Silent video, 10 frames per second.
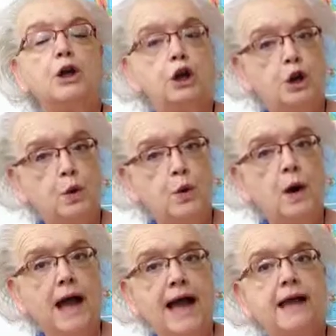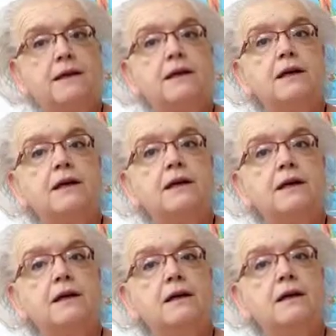You and
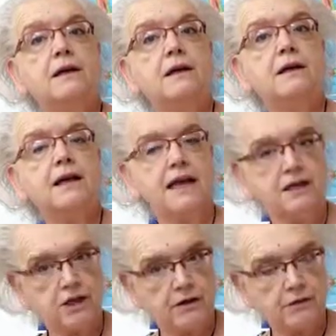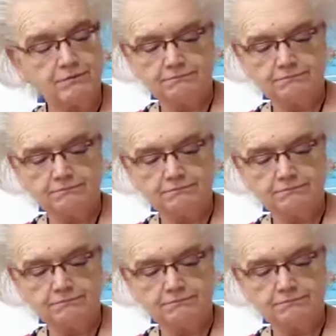each other.